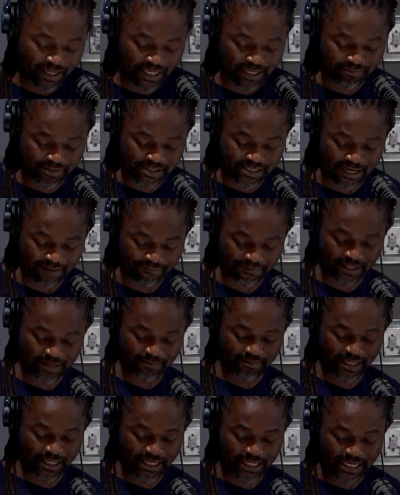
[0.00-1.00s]
My name is
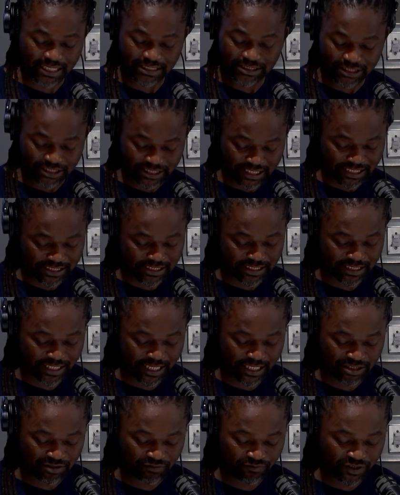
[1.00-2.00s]
Africa Malane, just in
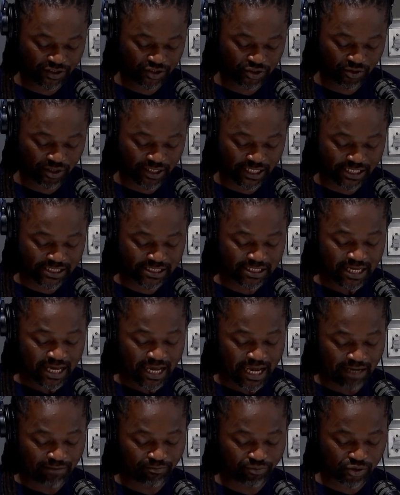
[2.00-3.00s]
case you've just joined us.
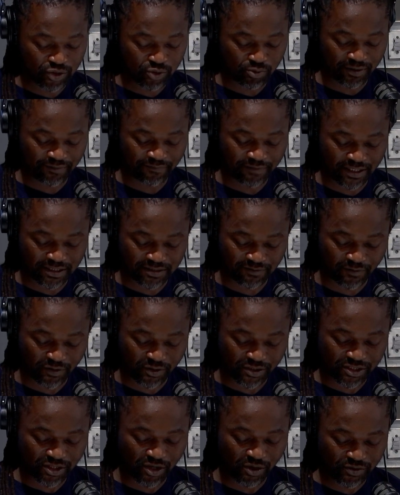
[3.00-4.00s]
And Bruce Whitfield, of
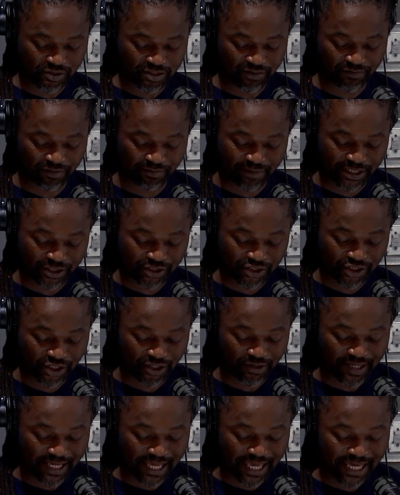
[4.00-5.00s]
course, host of The Money
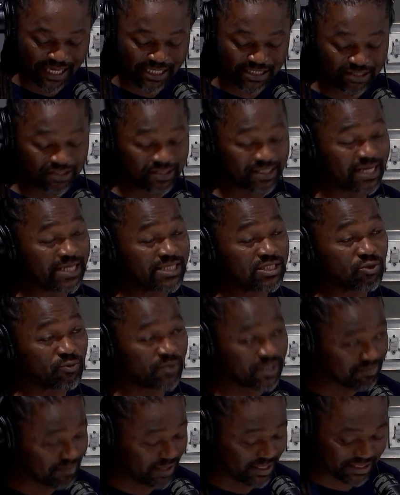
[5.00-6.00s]
Show, is today's
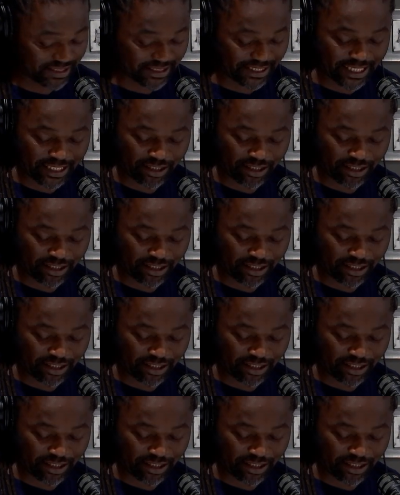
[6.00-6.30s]
quizmaster.